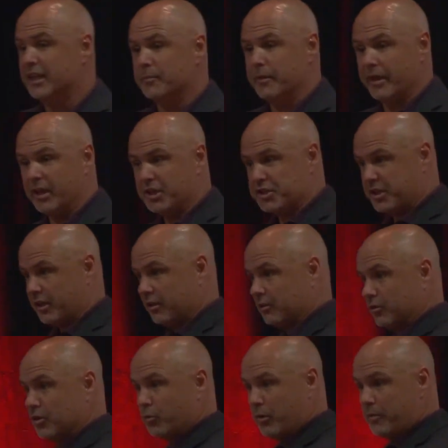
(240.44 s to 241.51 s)
and managing. I
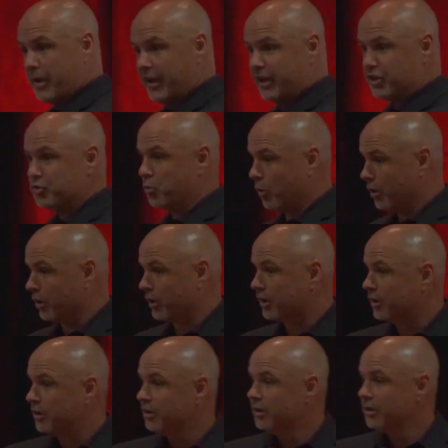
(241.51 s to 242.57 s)
learned that we manage work,
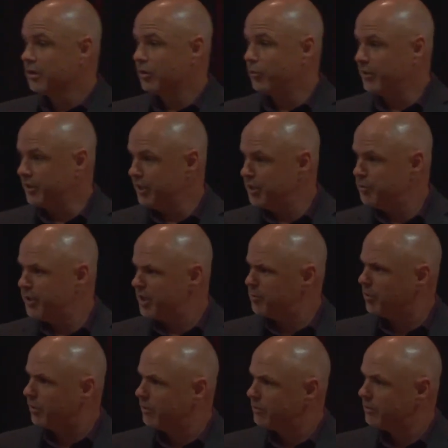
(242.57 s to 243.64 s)
and we lead
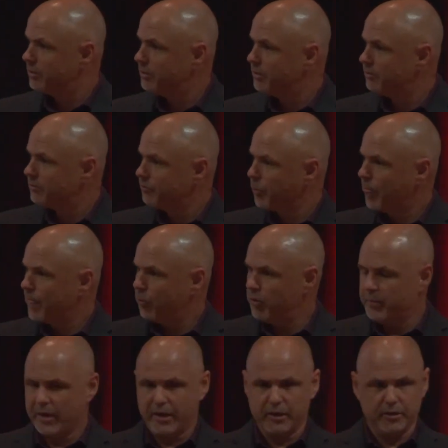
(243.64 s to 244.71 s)
people. We
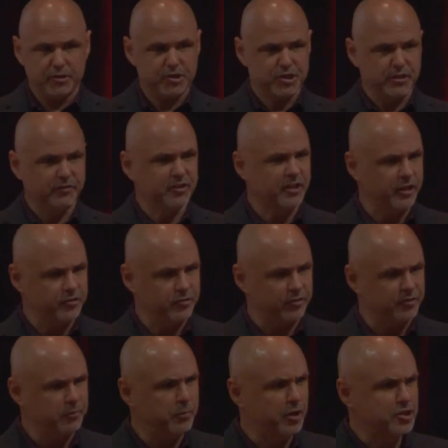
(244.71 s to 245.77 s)
manage shift schedules
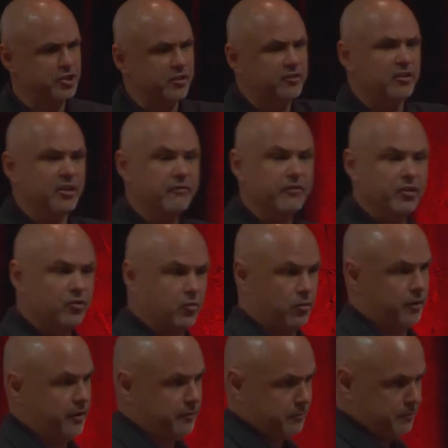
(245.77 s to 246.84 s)
and budgets and
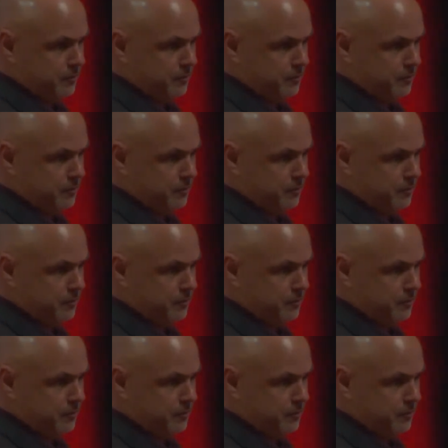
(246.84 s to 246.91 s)
inventory.